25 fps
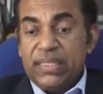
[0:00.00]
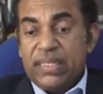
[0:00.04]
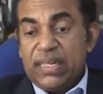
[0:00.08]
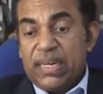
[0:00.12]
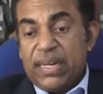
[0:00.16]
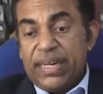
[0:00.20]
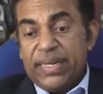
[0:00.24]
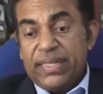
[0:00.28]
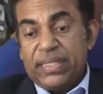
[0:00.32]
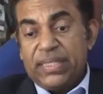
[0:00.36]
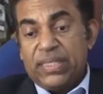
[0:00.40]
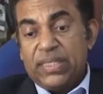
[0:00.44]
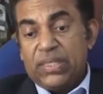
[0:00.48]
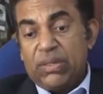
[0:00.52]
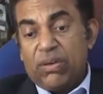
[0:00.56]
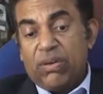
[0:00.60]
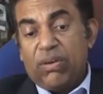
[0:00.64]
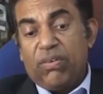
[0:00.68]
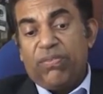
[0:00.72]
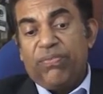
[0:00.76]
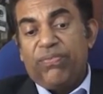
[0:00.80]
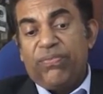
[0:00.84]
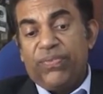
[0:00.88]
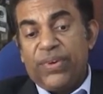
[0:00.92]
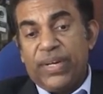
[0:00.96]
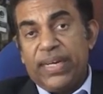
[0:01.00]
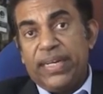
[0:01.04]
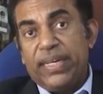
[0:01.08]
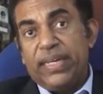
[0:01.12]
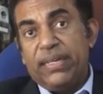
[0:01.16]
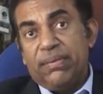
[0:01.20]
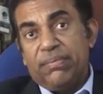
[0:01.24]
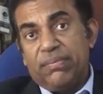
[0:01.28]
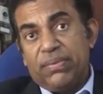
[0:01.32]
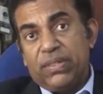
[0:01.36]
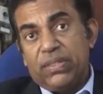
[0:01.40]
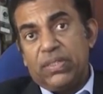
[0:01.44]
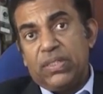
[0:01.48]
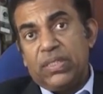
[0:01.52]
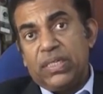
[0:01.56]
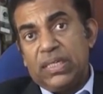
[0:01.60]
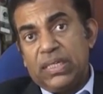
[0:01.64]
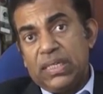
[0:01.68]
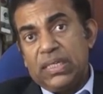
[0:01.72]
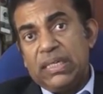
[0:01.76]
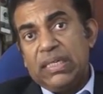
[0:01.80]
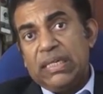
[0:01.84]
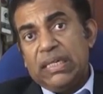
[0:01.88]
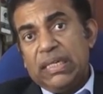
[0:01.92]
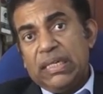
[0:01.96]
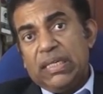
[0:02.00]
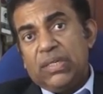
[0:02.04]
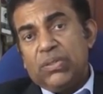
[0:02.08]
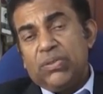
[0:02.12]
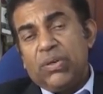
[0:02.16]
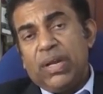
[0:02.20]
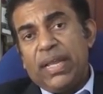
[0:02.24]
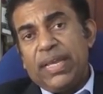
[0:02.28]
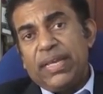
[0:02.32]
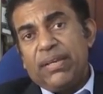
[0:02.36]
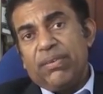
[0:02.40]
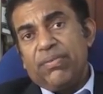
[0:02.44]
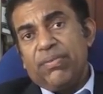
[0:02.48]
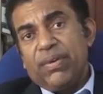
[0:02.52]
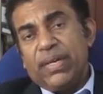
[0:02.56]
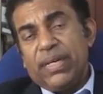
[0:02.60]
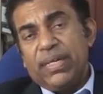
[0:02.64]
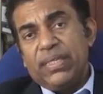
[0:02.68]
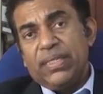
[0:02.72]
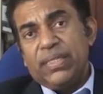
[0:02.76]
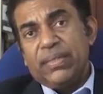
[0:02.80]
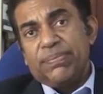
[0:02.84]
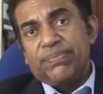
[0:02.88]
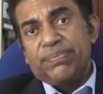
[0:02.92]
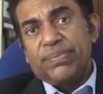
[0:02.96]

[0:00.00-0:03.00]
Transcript: rights of freedom. So likewise,